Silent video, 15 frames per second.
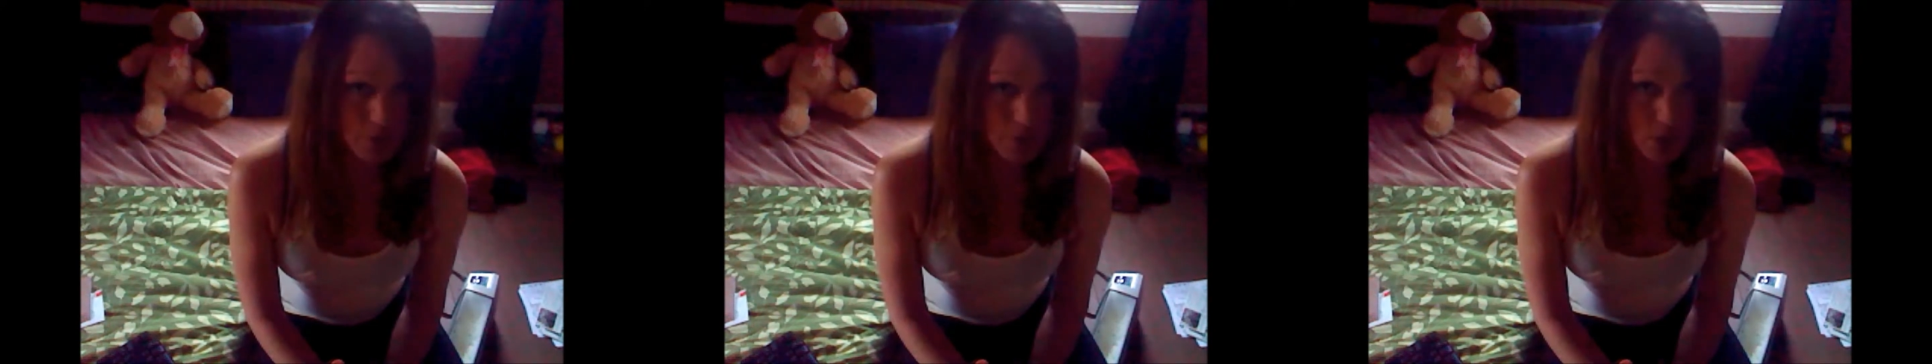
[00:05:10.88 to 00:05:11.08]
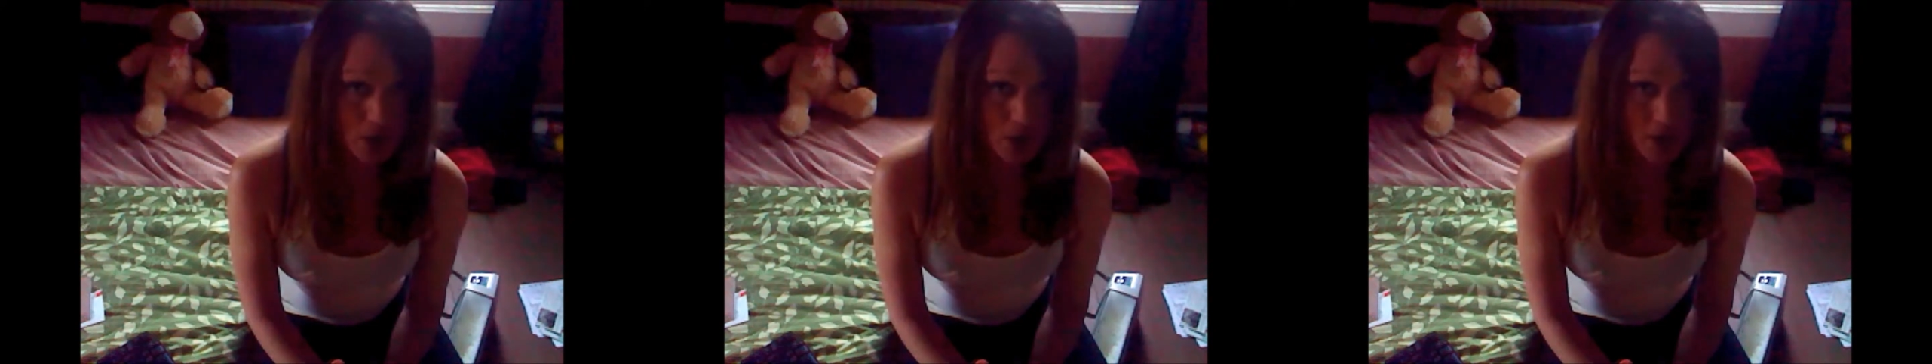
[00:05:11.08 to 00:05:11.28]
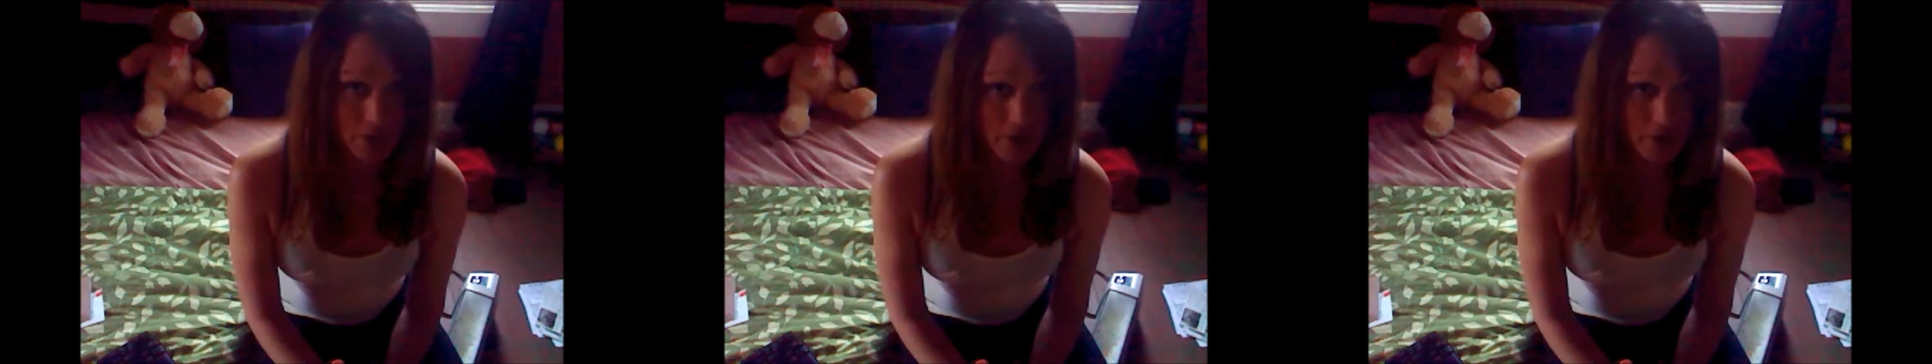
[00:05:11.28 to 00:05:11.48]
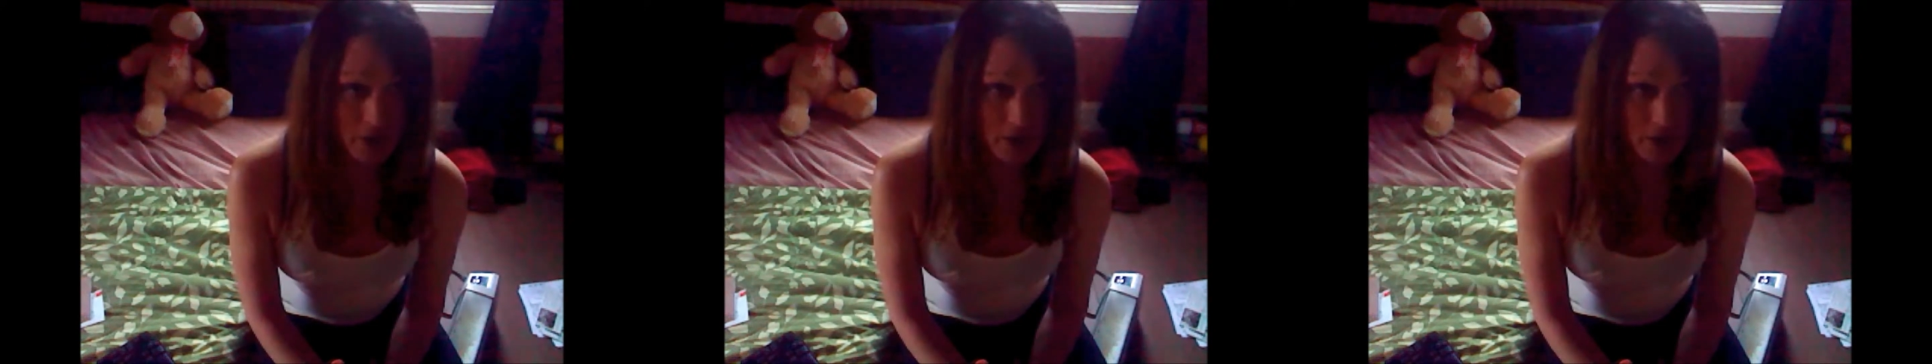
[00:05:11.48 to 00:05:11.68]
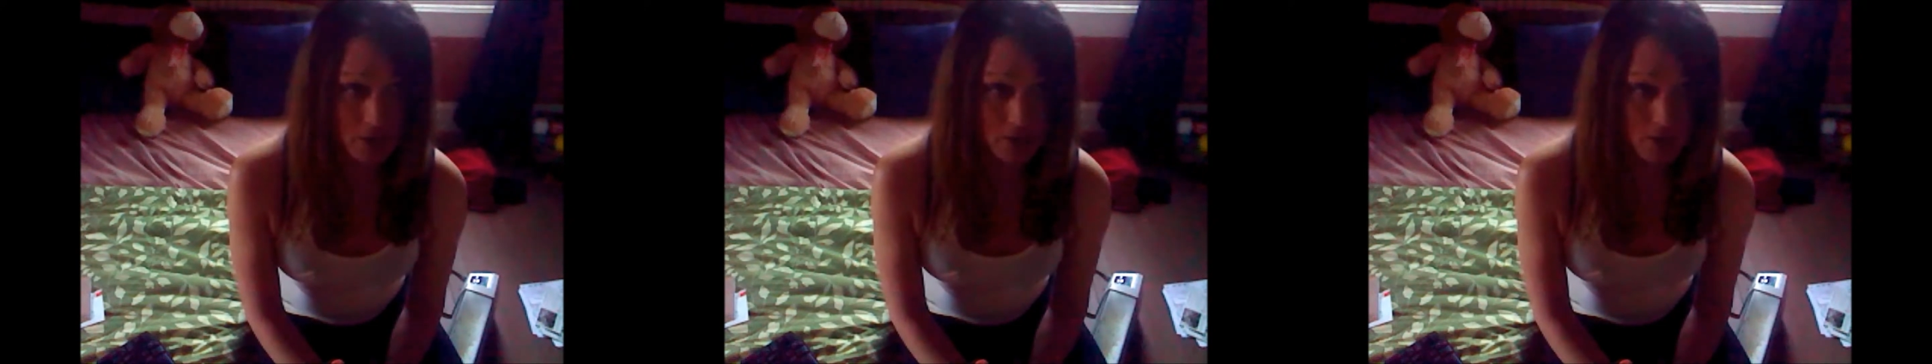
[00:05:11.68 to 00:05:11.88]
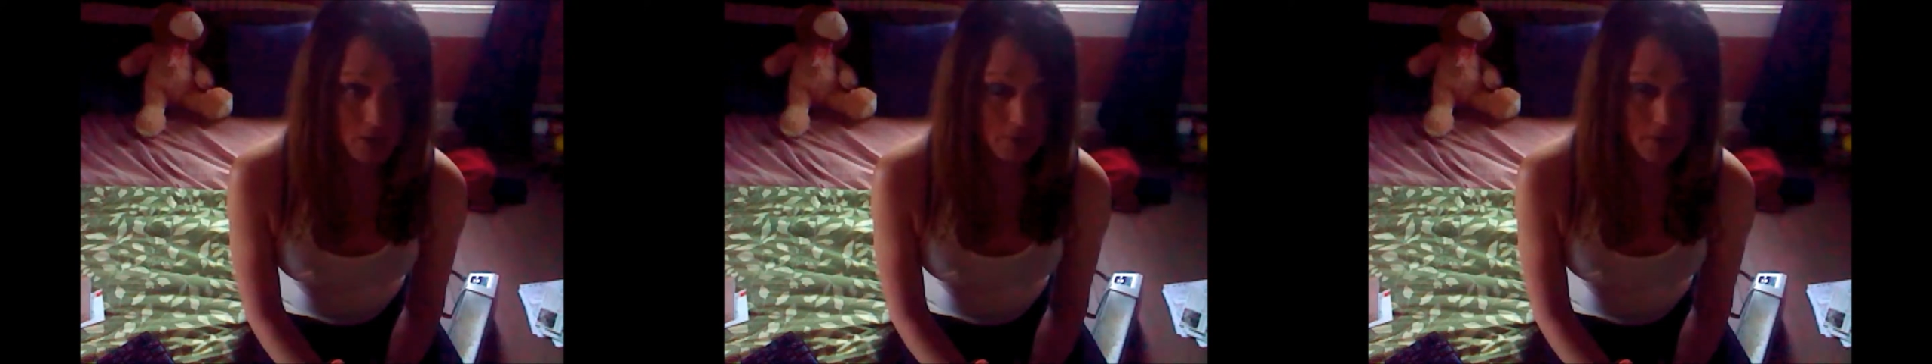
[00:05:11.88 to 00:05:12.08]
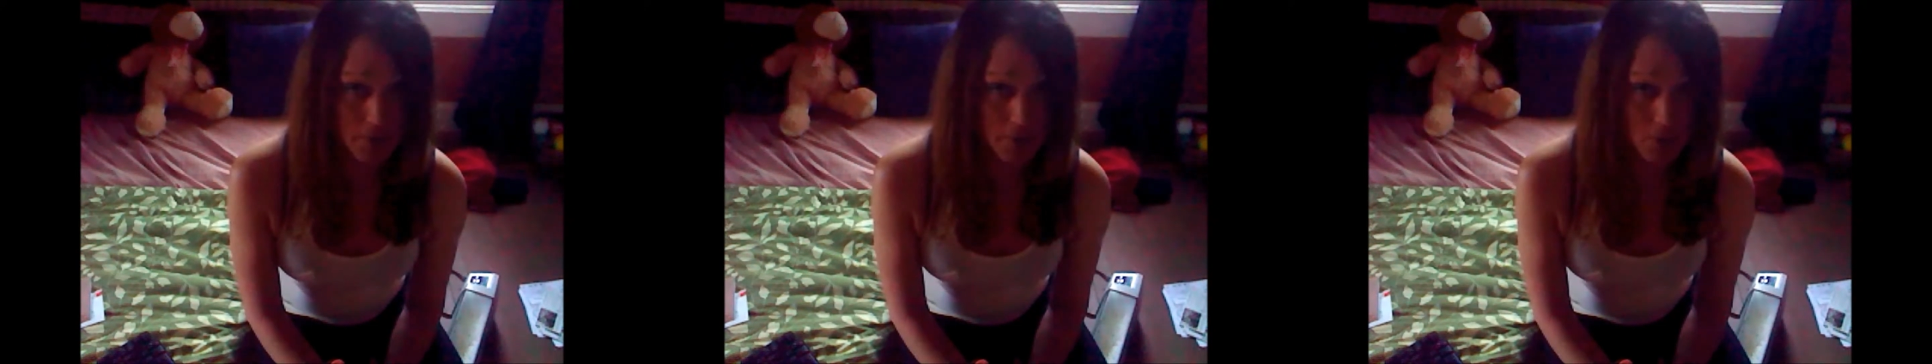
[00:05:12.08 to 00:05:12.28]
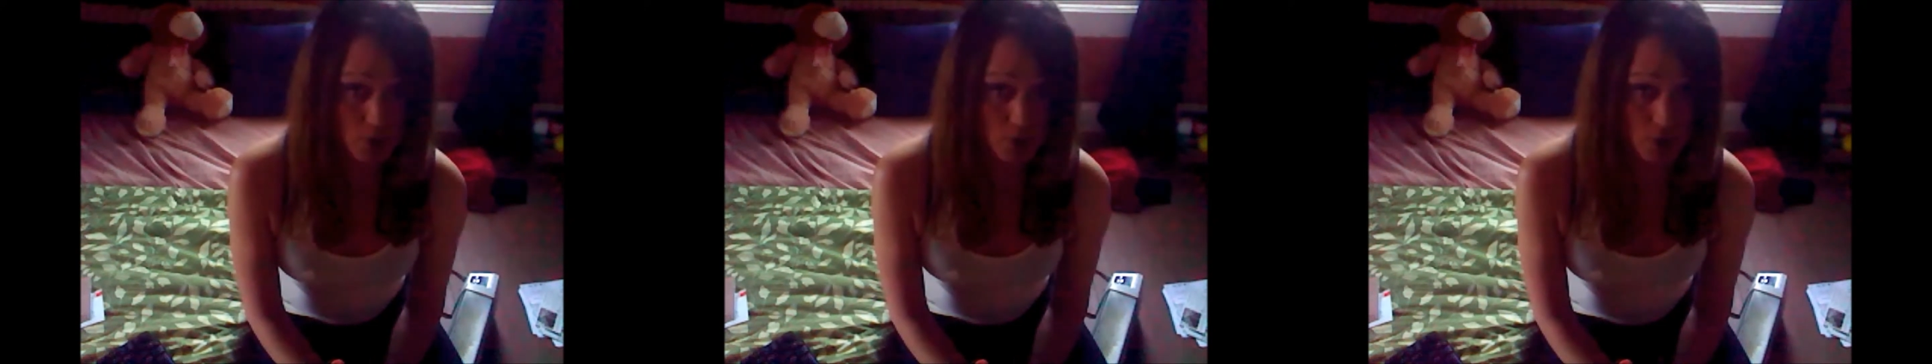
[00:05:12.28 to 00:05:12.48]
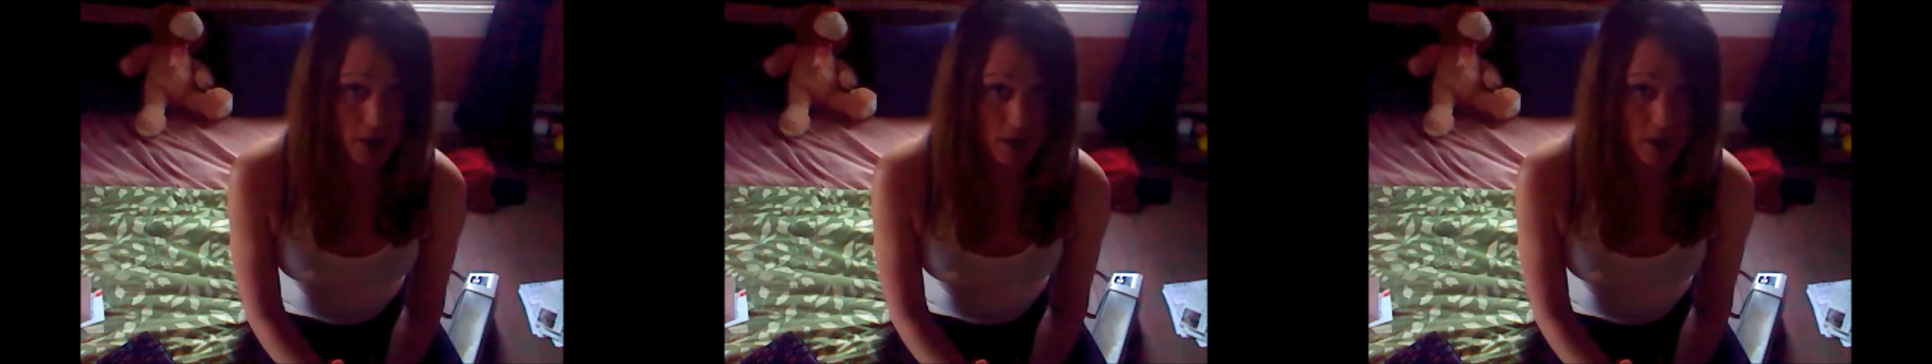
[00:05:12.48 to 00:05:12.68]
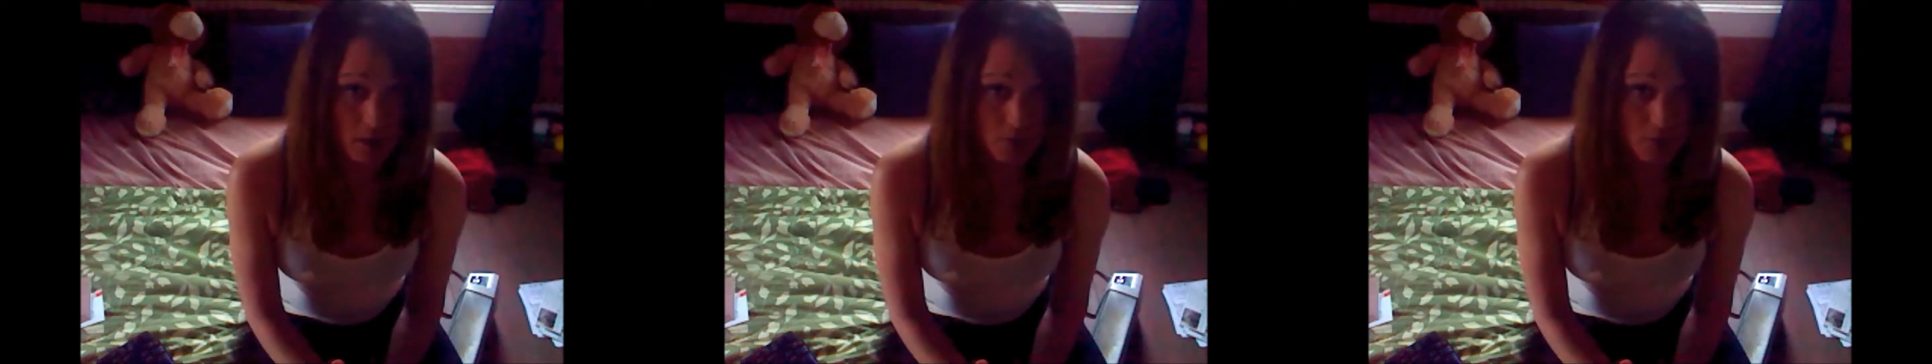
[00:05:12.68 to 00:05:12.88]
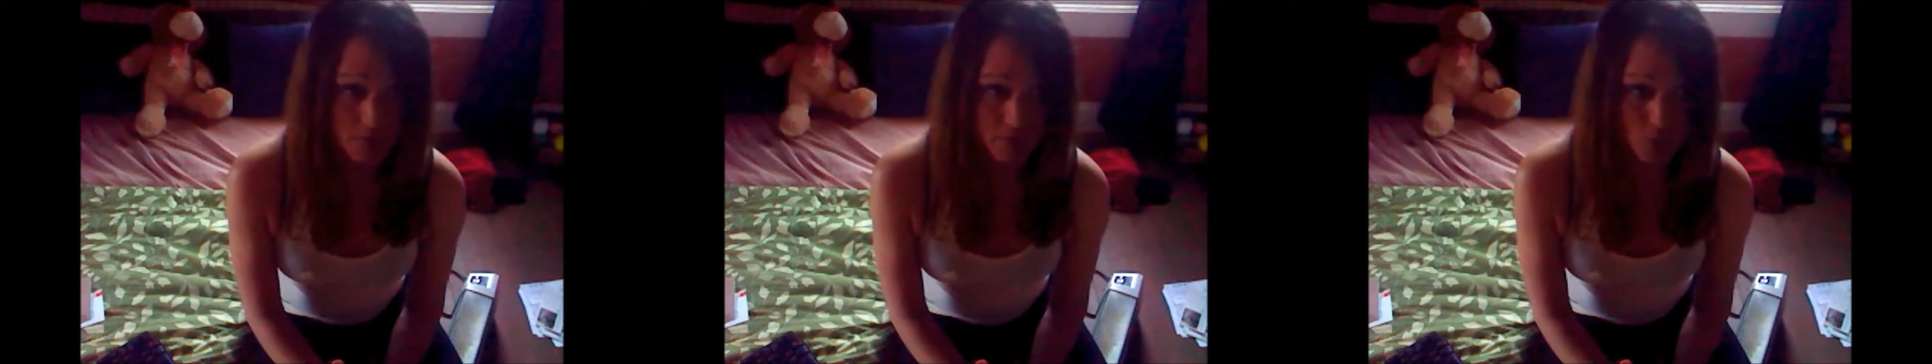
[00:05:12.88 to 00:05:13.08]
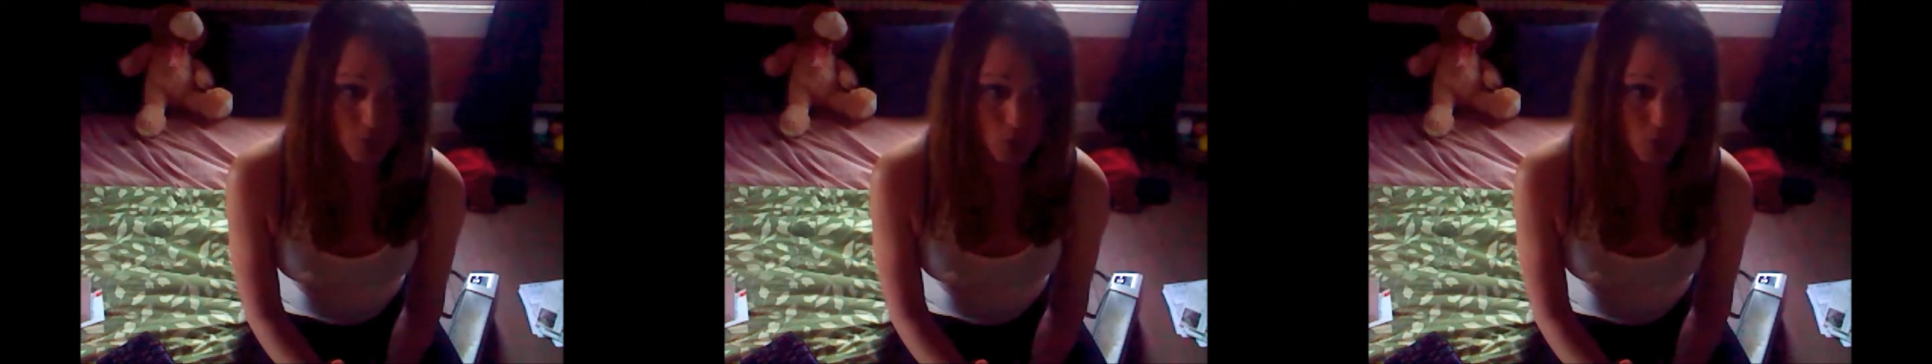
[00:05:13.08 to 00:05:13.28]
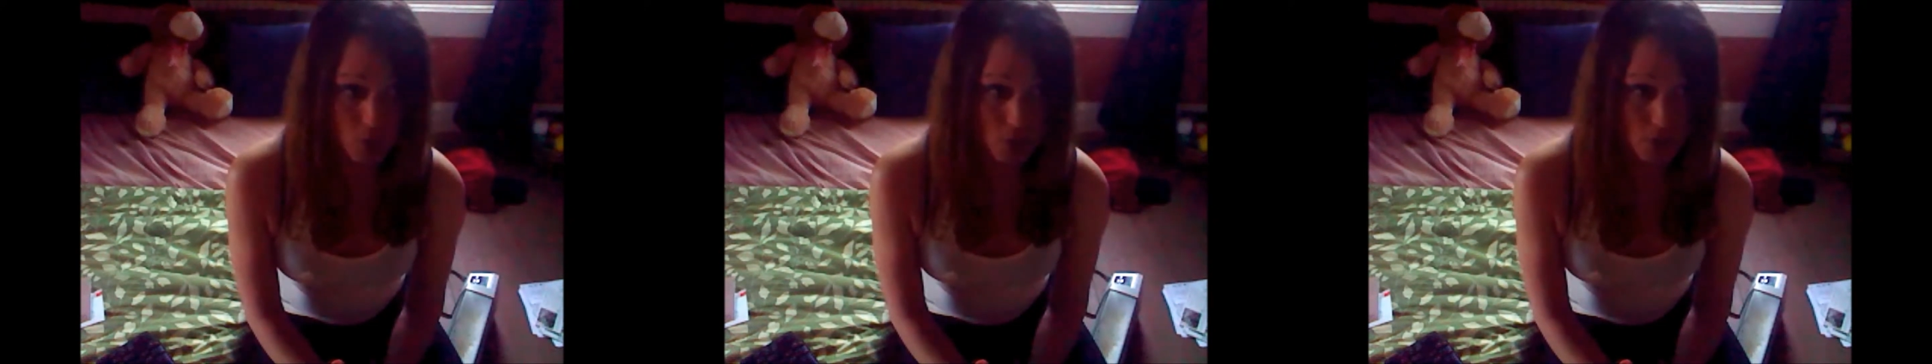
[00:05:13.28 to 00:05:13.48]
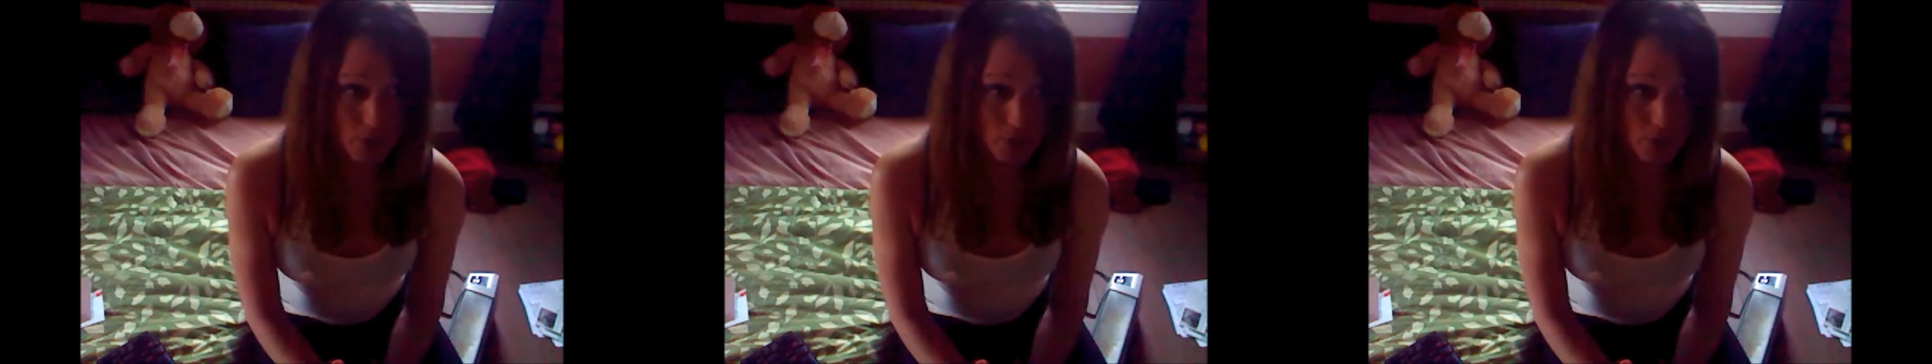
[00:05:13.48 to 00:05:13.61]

part, I think a lot of people are out for